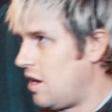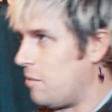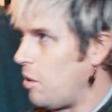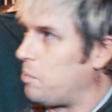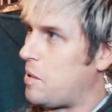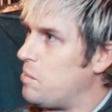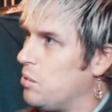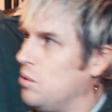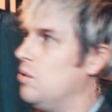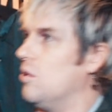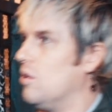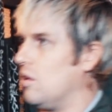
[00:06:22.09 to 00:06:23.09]
about people
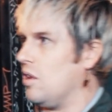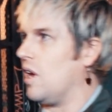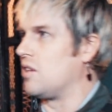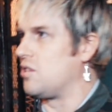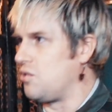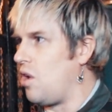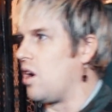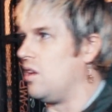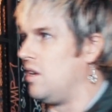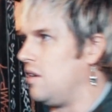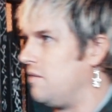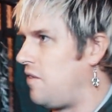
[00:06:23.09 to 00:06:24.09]
who are like
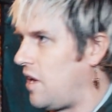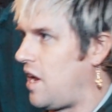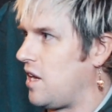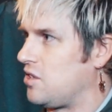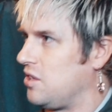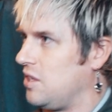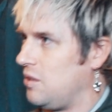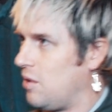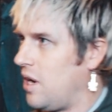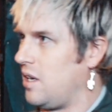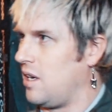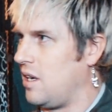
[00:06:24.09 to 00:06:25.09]
struggling financially, right?